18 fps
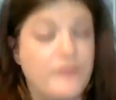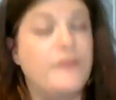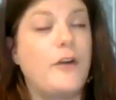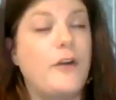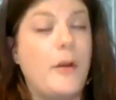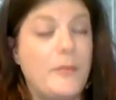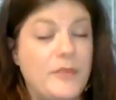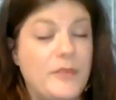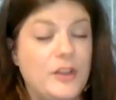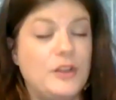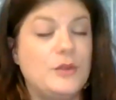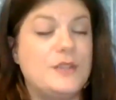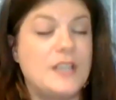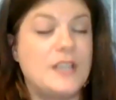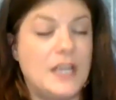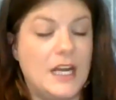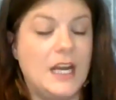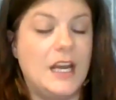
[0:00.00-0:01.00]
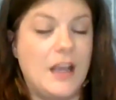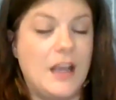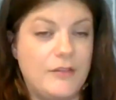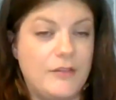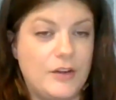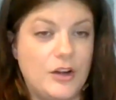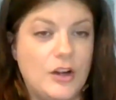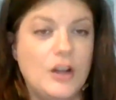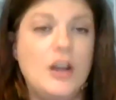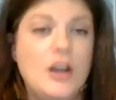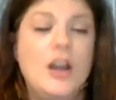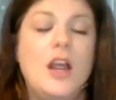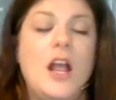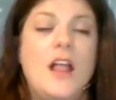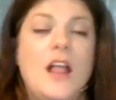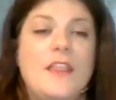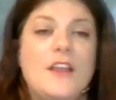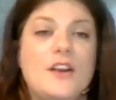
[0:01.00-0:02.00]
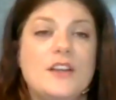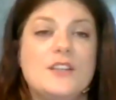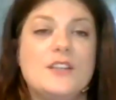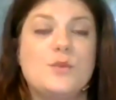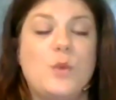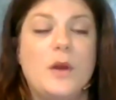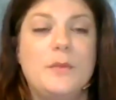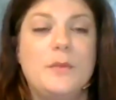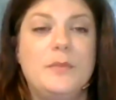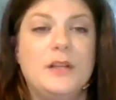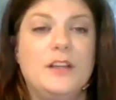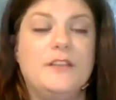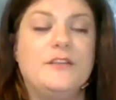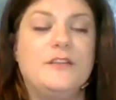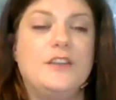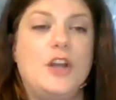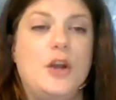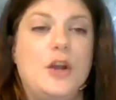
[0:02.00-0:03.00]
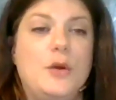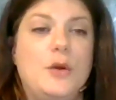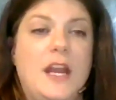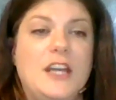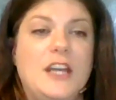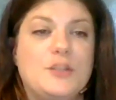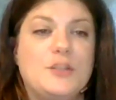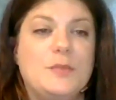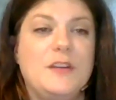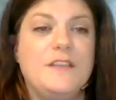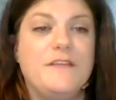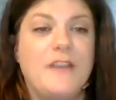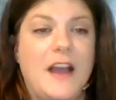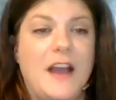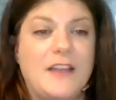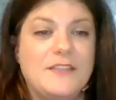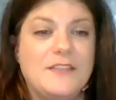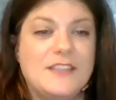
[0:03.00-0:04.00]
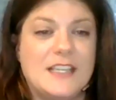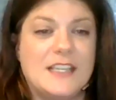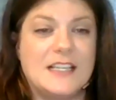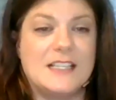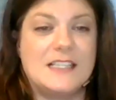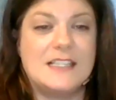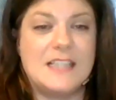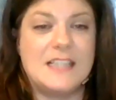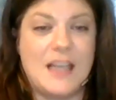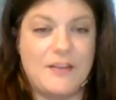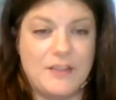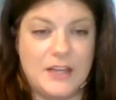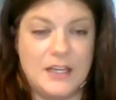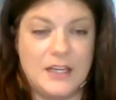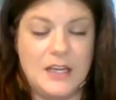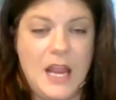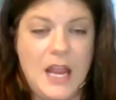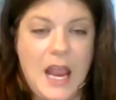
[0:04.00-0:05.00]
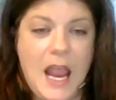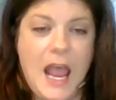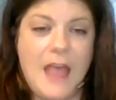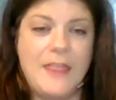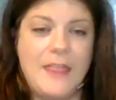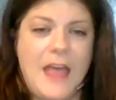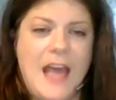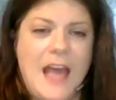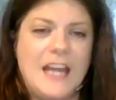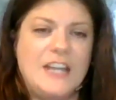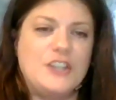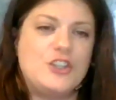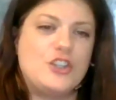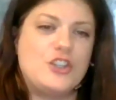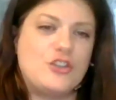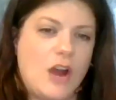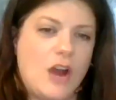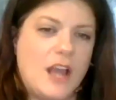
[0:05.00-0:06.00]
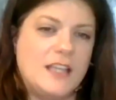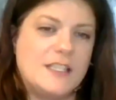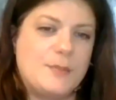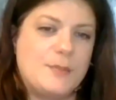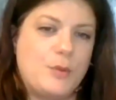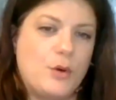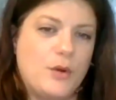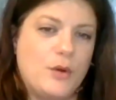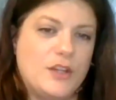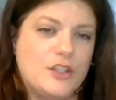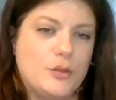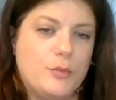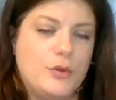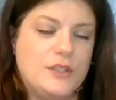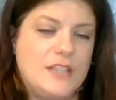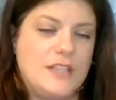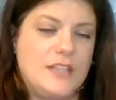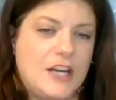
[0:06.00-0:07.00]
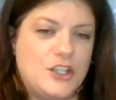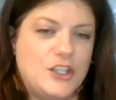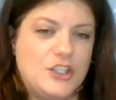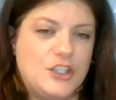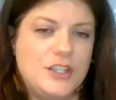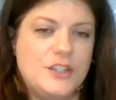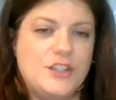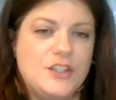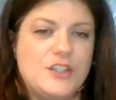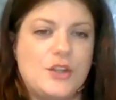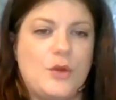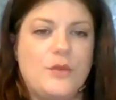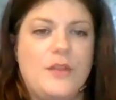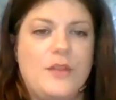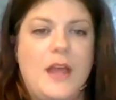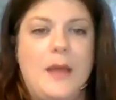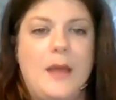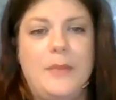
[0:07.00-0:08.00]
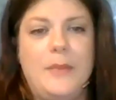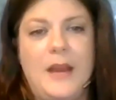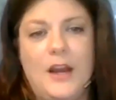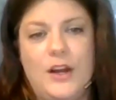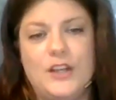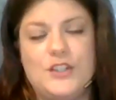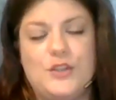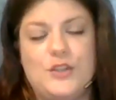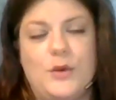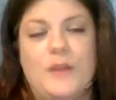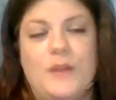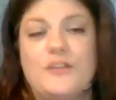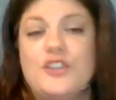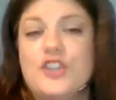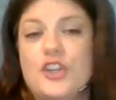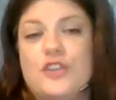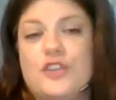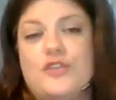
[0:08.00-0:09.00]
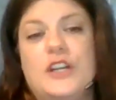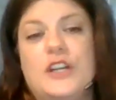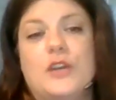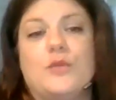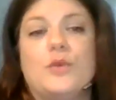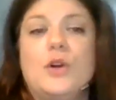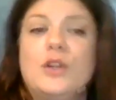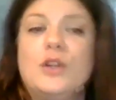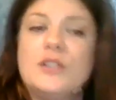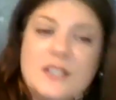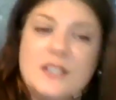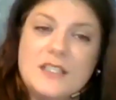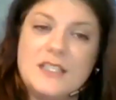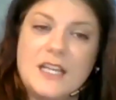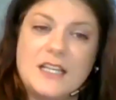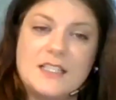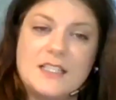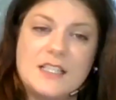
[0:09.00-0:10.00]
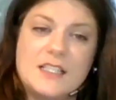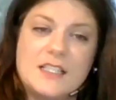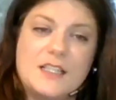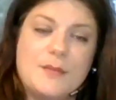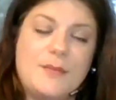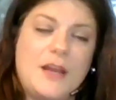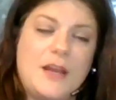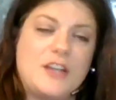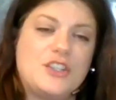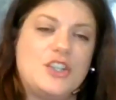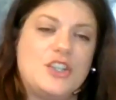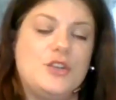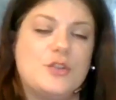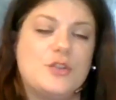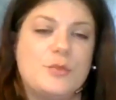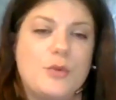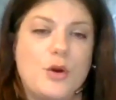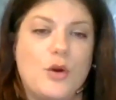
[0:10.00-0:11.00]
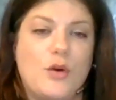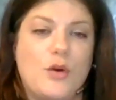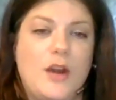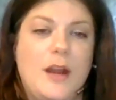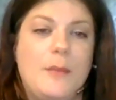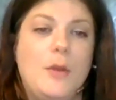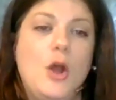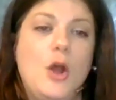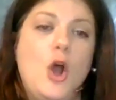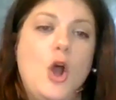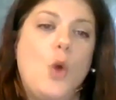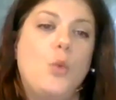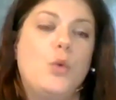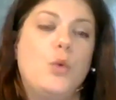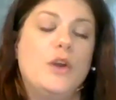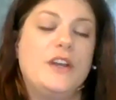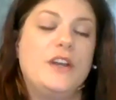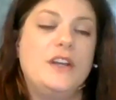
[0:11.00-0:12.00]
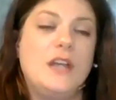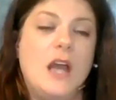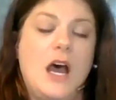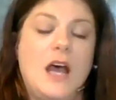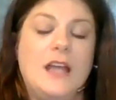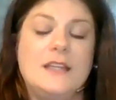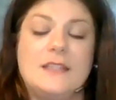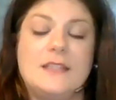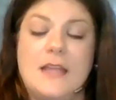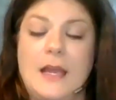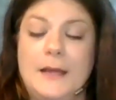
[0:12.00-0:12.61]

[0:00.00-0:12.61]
from the Lieutenant Governor. There is one bill of note, HB 567, and that enshrines parental protection so that parents who have children enrolled in the Texas Compassionate Use Program would not